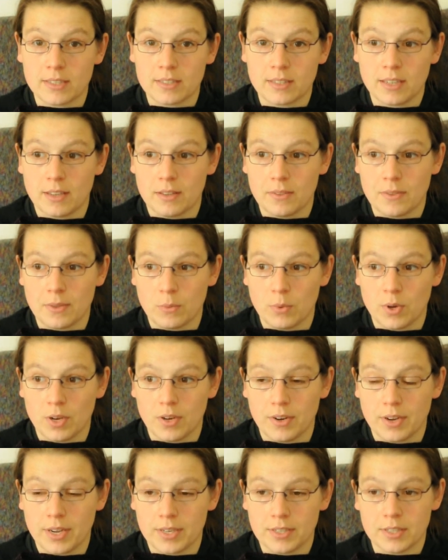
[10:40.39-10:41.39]
And the one
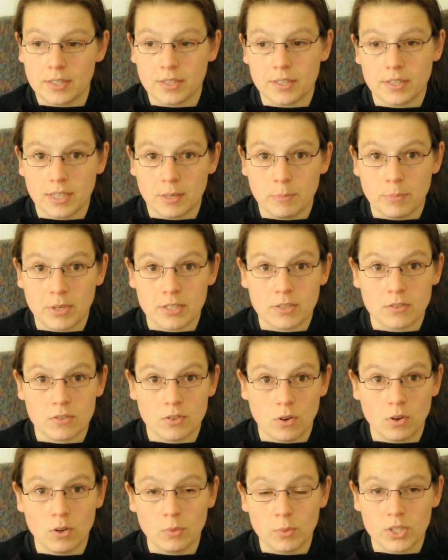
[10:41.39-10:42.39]
I knit in Knit Picks
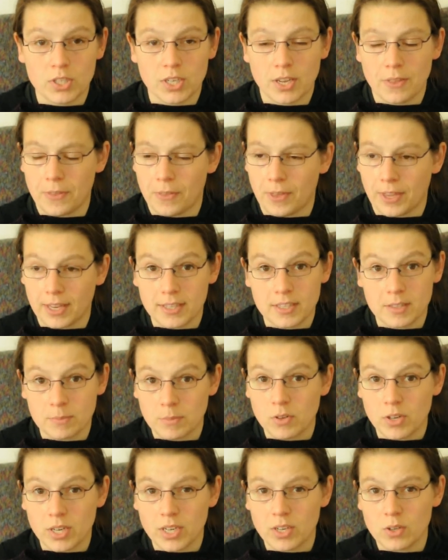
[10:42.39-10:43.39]
Grow, which I think is
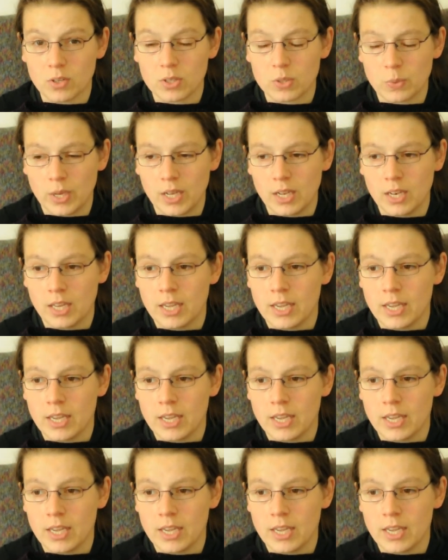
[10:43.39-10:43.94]
merino as well,